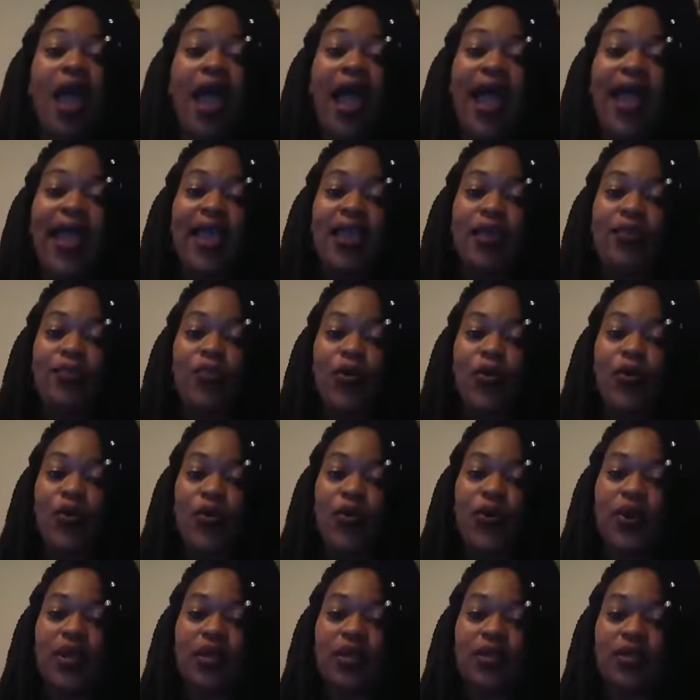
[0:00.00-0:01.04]
I am
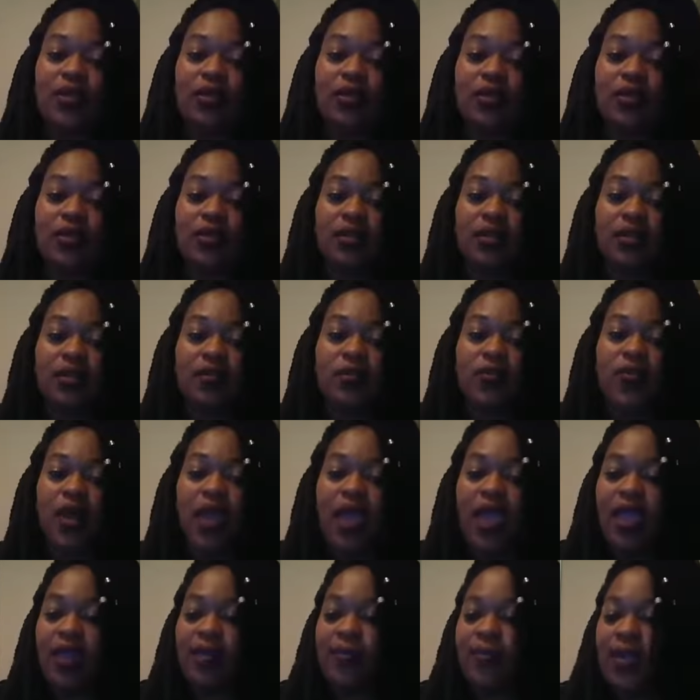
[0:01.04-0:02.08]
going,
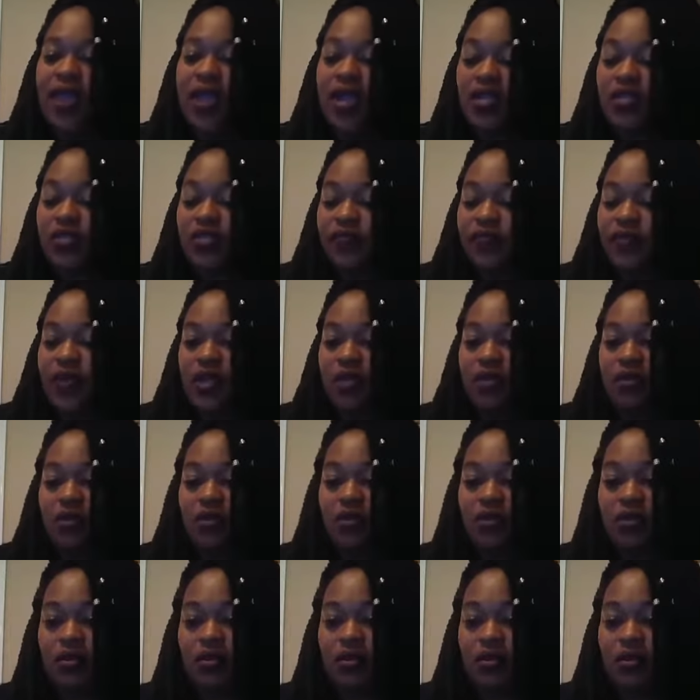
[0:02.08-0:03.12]
well, amen,
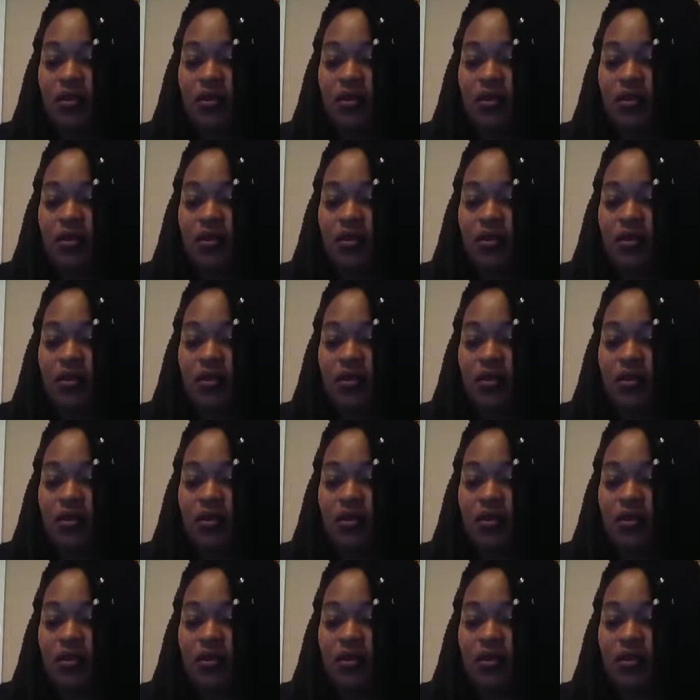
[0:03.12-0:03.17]
Javita.